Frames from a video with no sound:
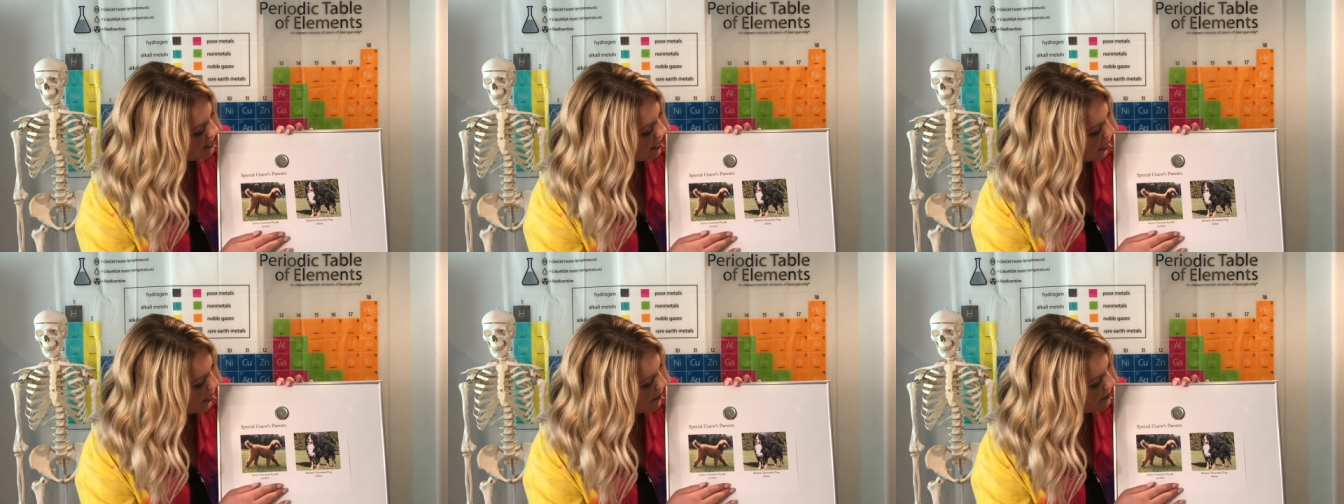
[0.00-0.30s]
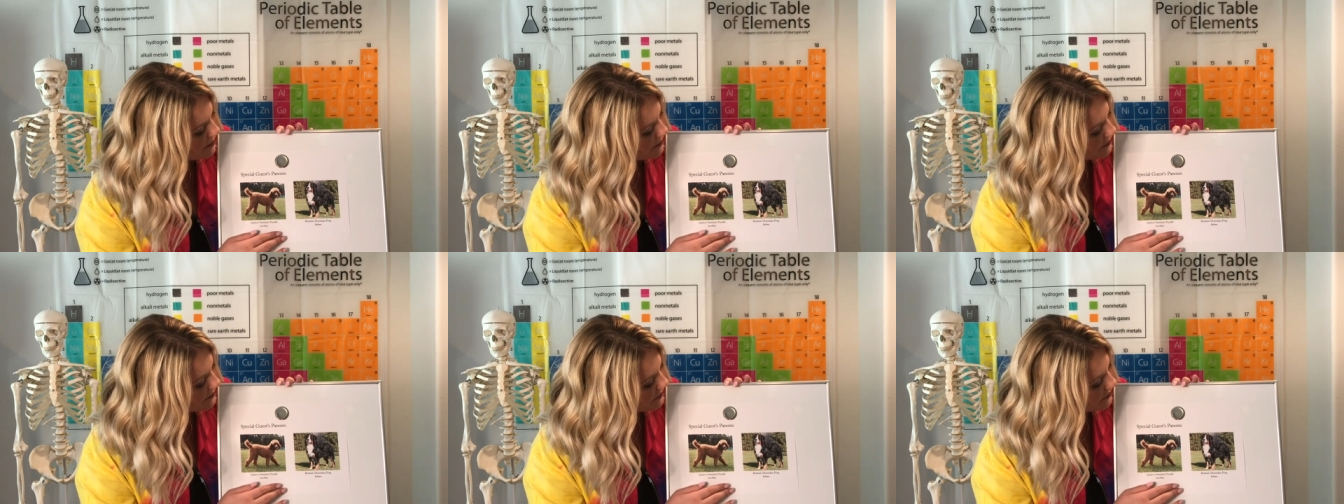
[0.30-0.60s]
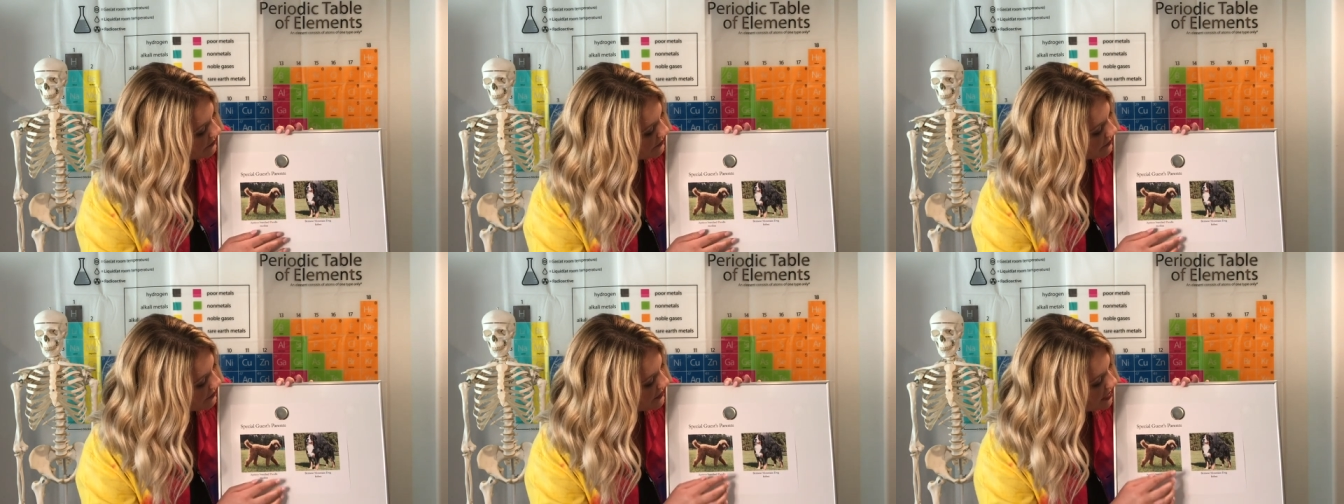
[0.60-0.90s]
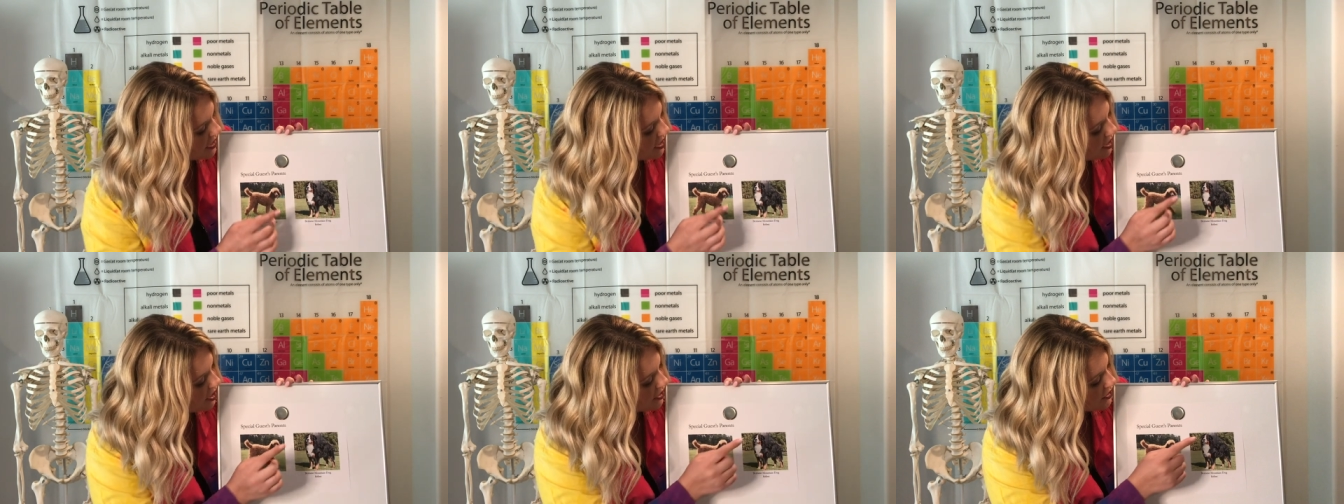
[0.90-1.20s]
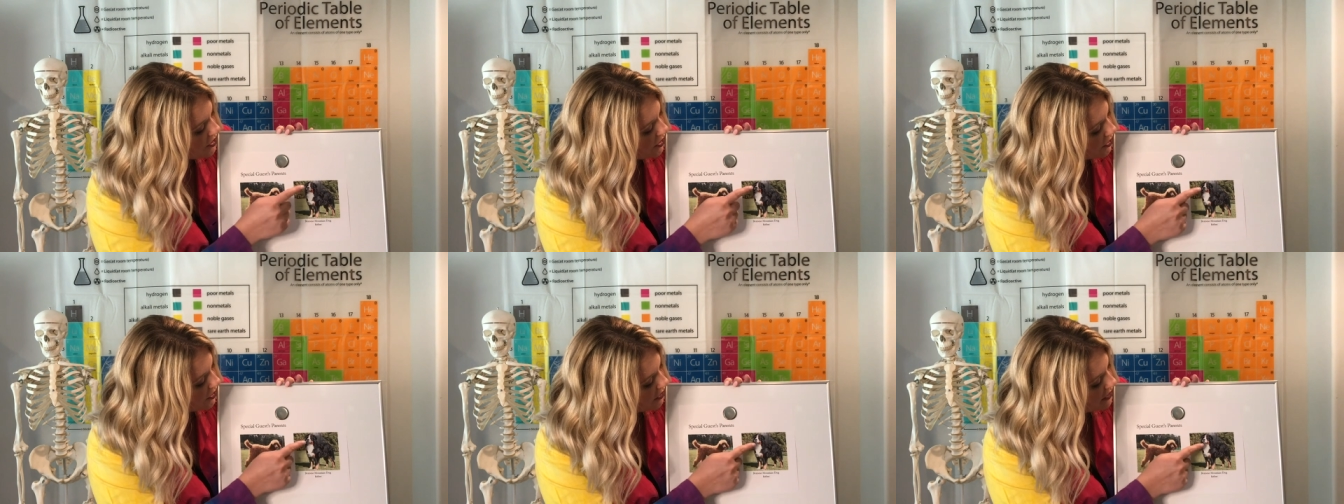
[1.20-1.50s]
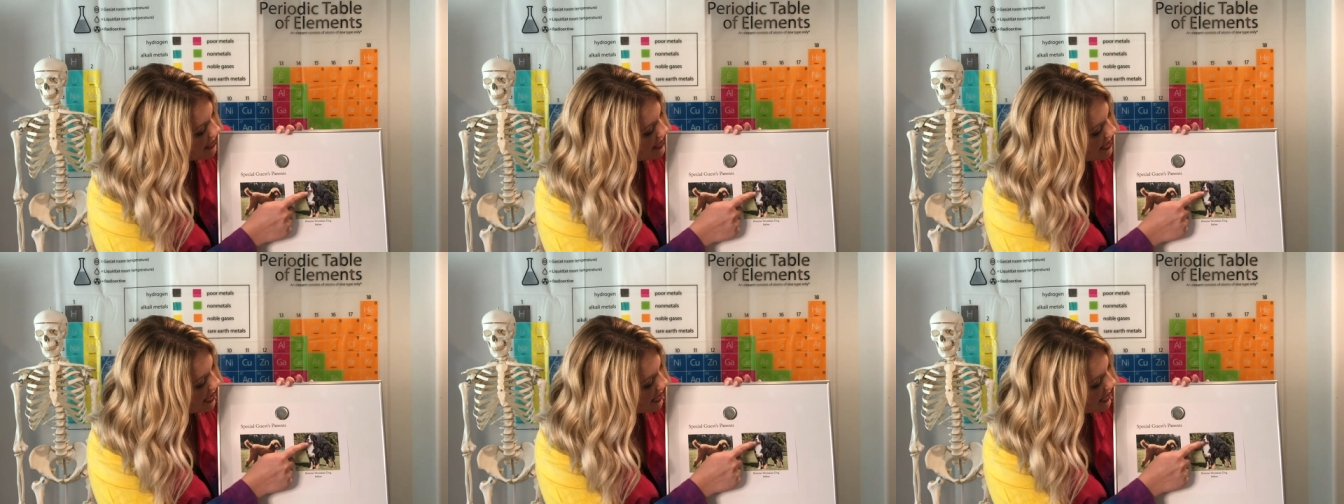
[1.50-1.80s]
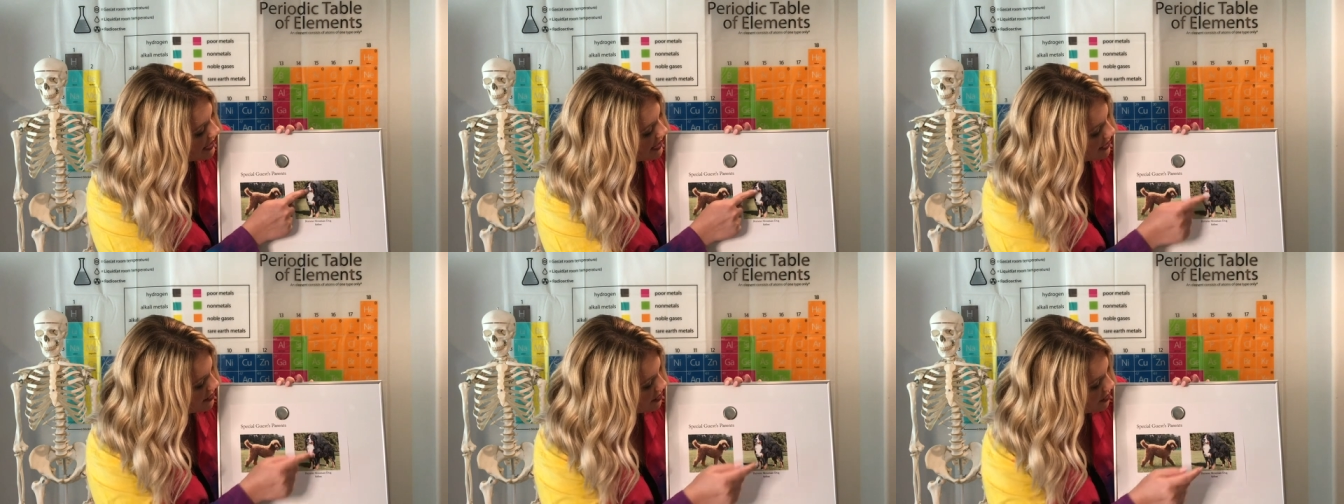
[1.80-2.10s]
that. You'll notice
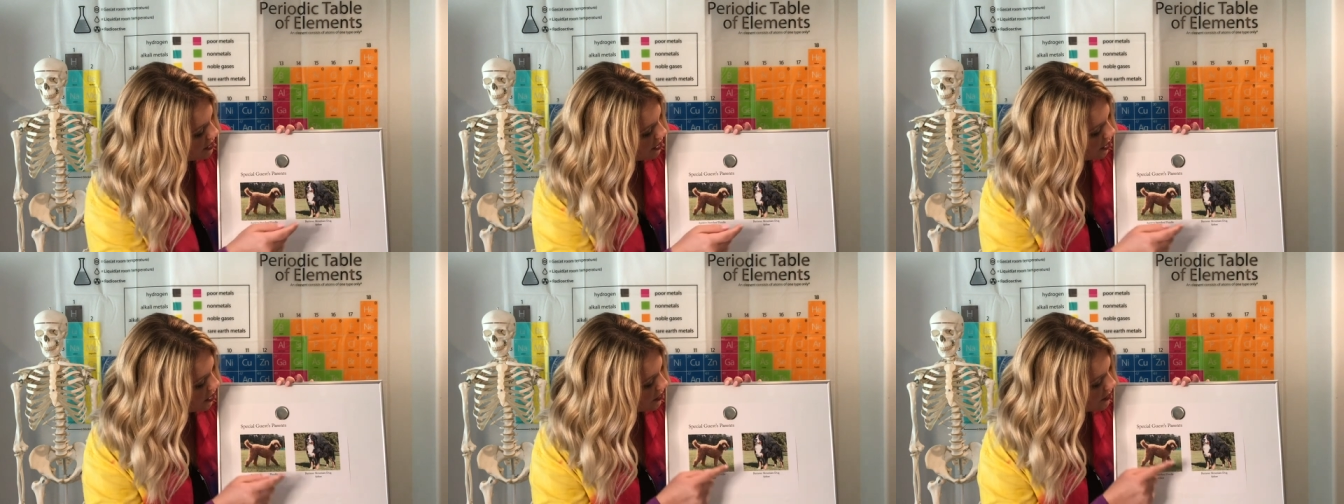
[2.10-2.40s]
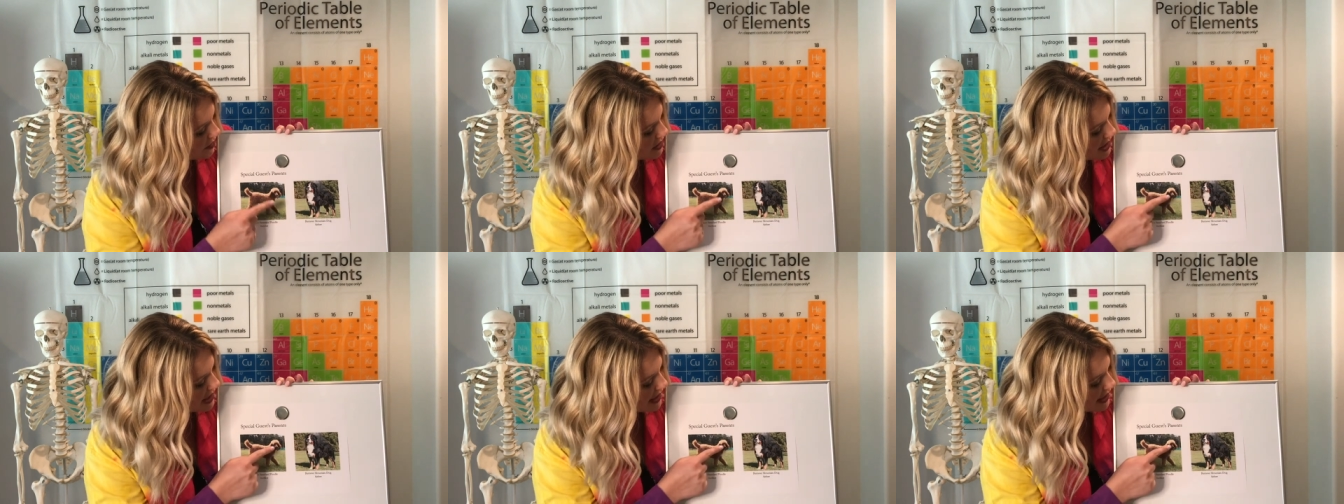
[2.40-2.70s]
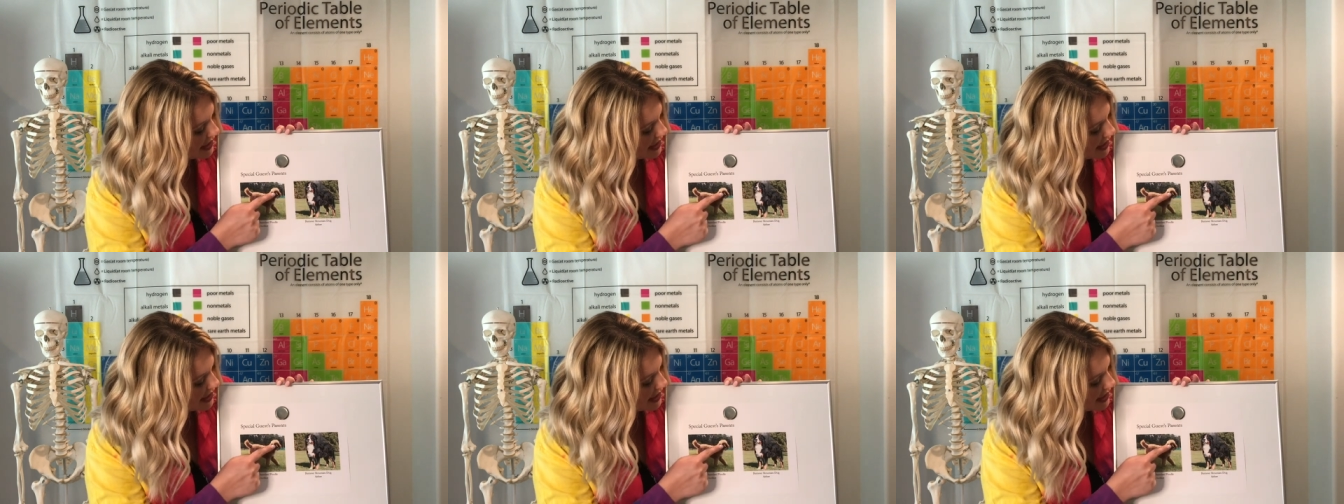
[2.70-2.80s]
that his nose